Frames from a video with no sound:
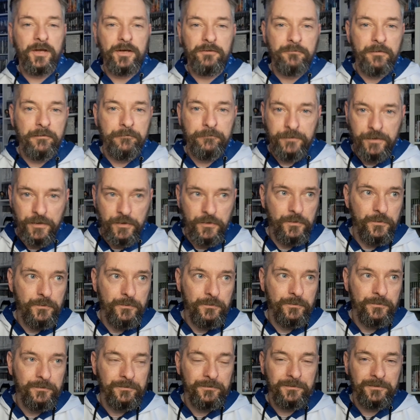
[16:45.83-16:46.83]
to review
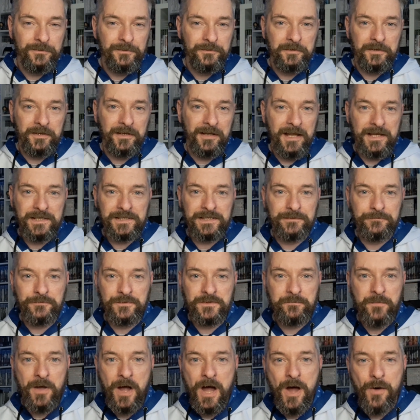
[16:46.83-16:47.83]
The Last of
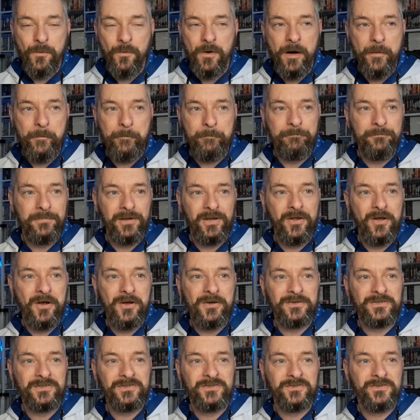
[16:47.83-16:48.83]
Us Part 1
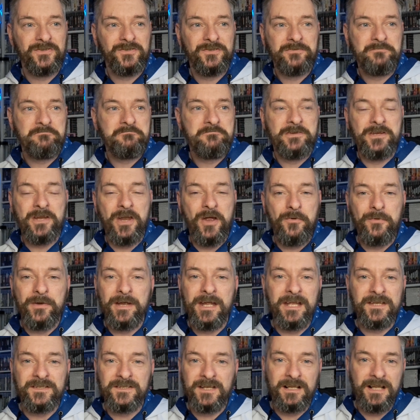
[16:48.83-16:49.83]
because, you know,
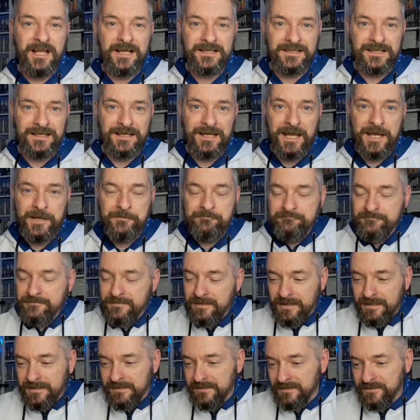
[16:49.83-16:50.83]
it's a classic game.
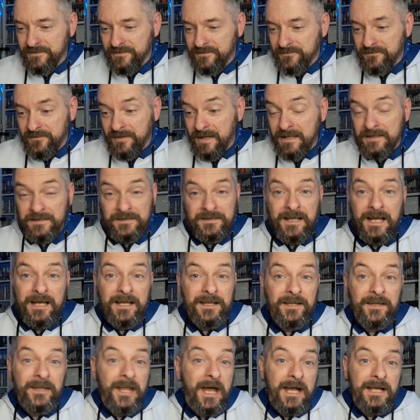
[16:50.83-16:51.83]
It's
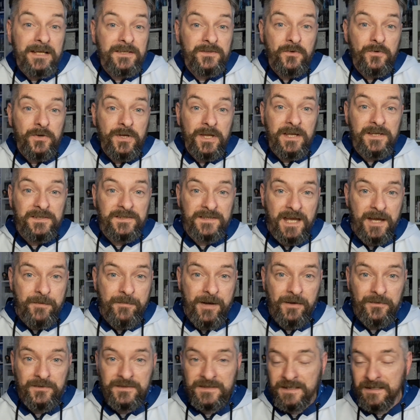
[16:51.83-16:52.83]
that is all you can say
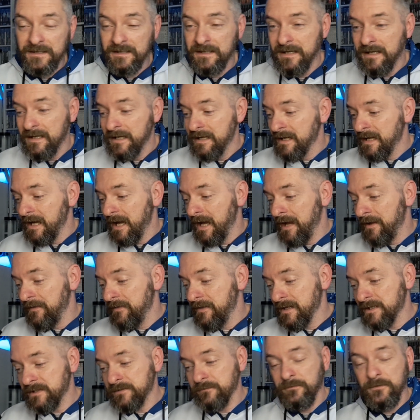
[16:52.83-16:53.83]
about it.
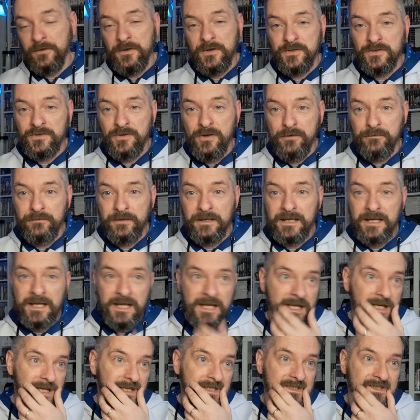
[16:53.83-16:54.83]
This version of it
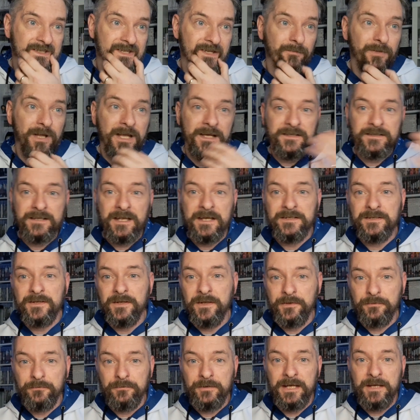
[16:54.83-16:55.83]
is the
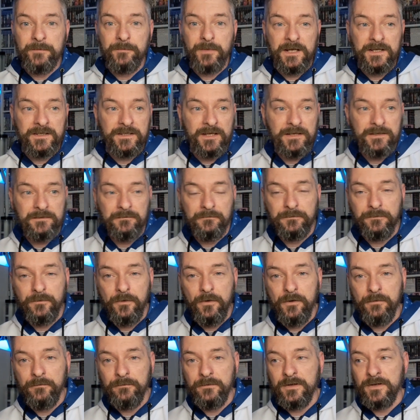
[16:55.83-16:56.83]
PlayStation 3, PlayStation
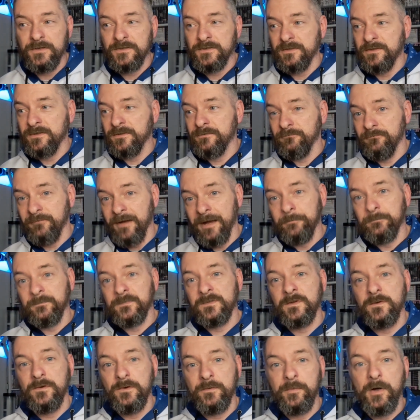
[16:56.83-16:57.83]
4 versions
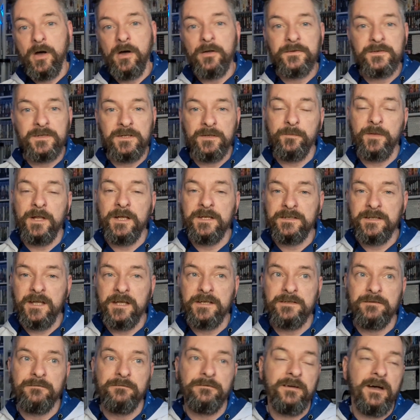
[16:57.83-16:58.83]
ramped up onto the
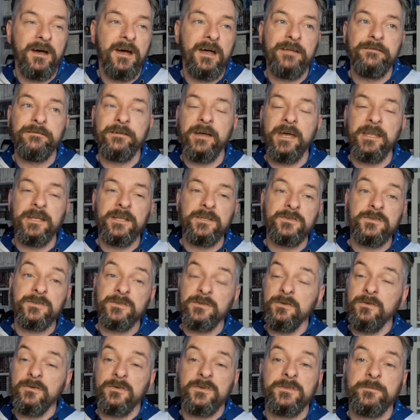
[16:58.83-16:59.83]
PlayStation 5, and it
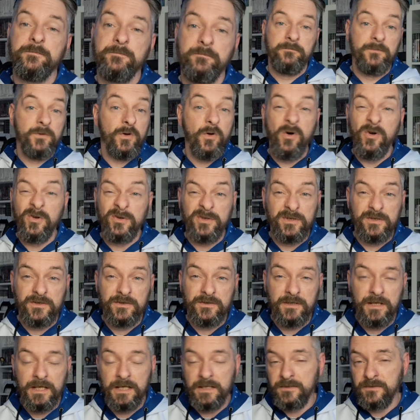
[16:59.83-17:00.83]
just looks gorgeous.
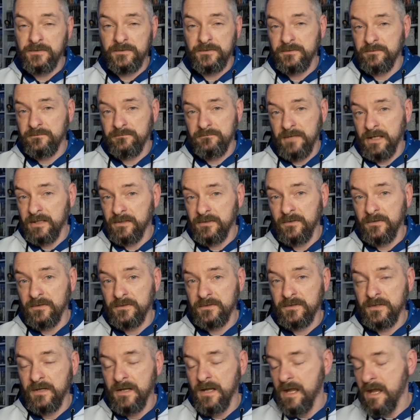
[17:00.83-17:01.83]
It
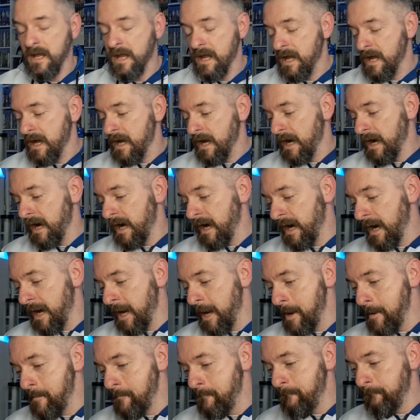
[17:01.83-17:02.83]
does.
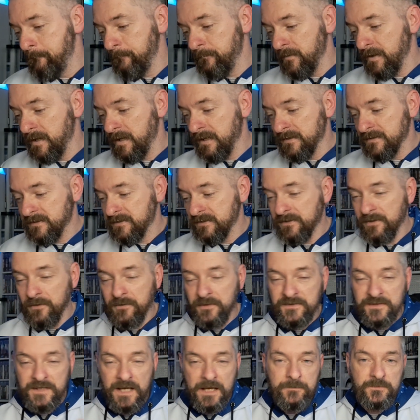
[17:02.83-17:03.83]
It's, you know,
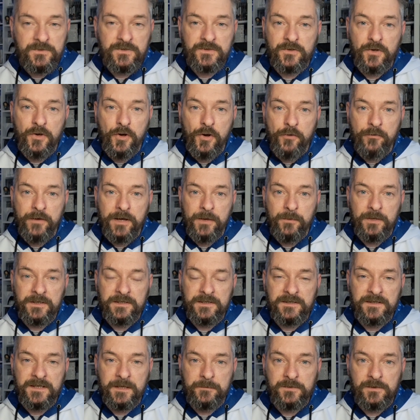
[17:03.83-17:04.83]
the same story,
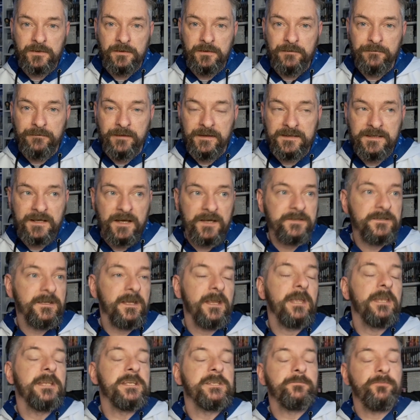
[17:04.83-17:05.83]
which is absolutely
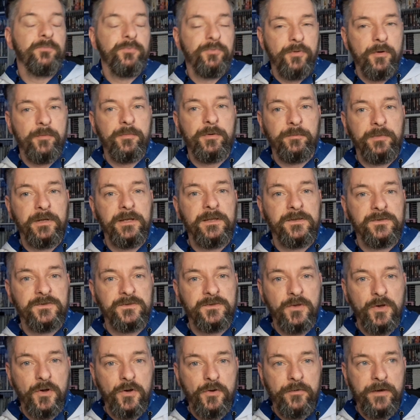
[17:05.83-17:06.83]
fantastic, and it's probably the
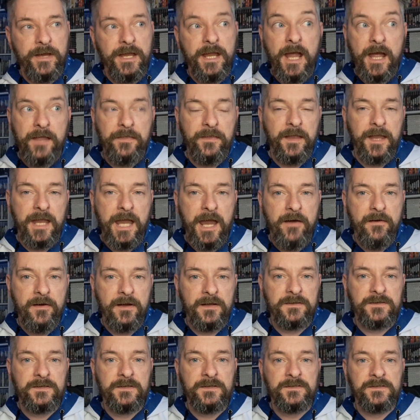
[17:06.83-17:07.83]
story and the
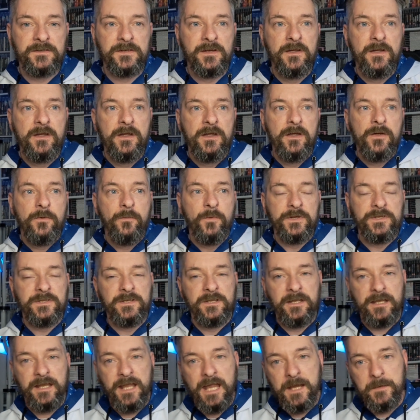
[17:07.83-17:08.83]
characters which are
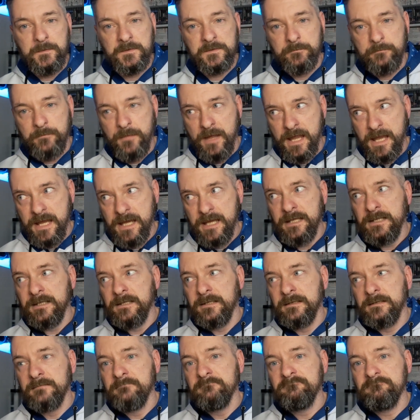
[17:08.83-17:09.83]
the game's
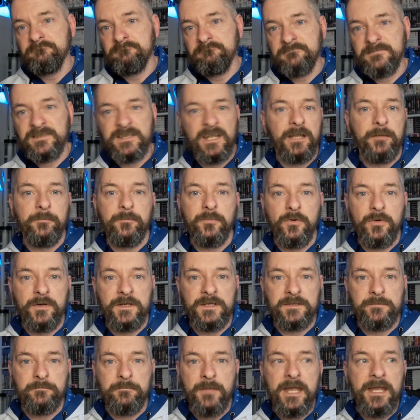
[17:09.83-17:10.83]
main selling
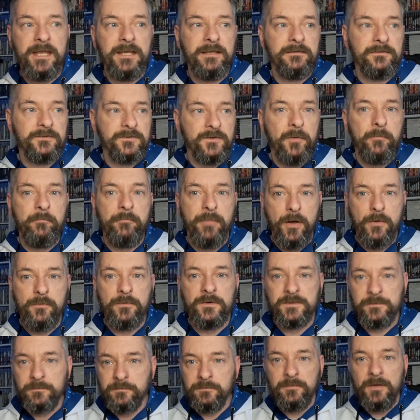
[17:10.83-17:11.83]
points, main sort of
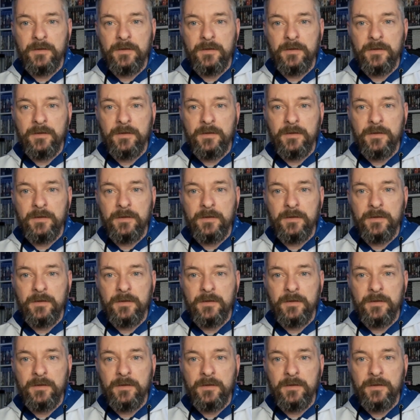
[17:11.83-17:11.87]
bonus,